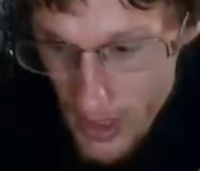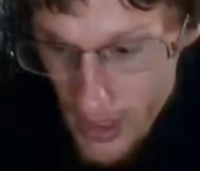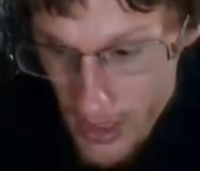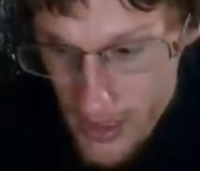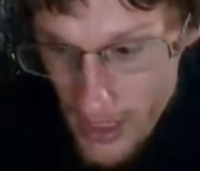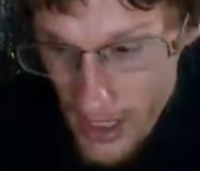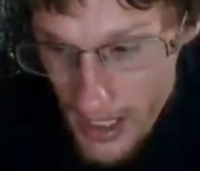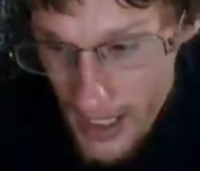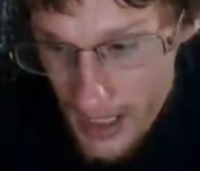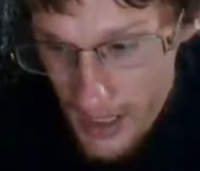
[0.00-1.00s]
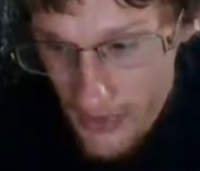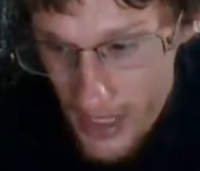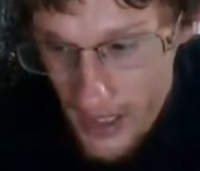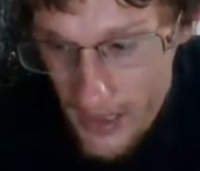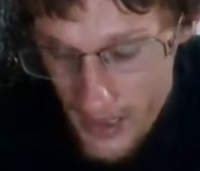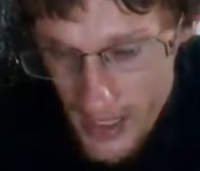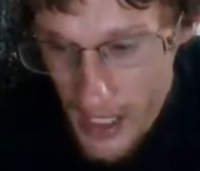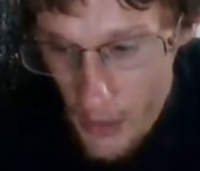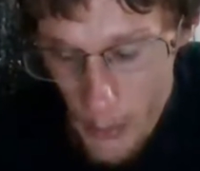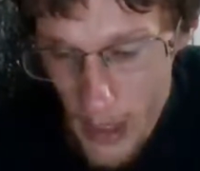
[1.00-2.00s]
So I kind of live in a state
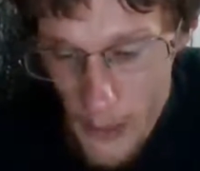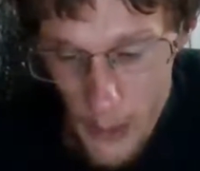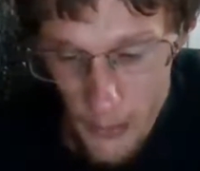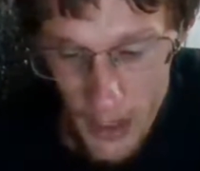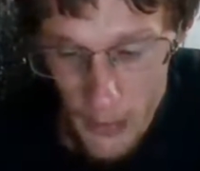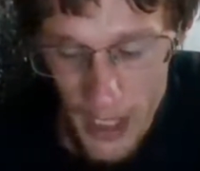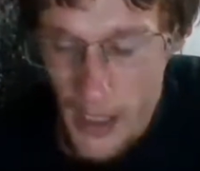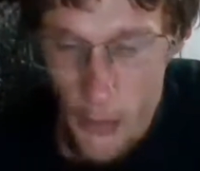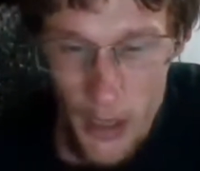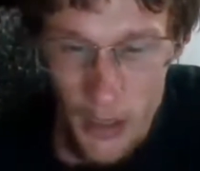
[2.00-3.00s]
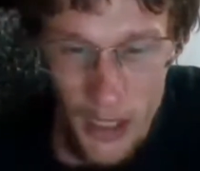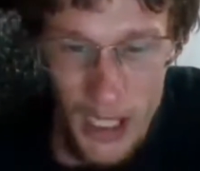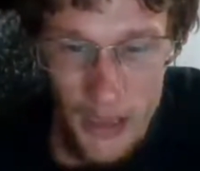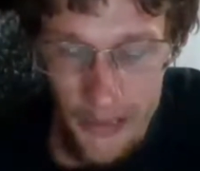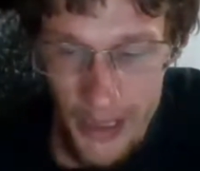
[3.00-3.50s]
where most people around my age want to leave.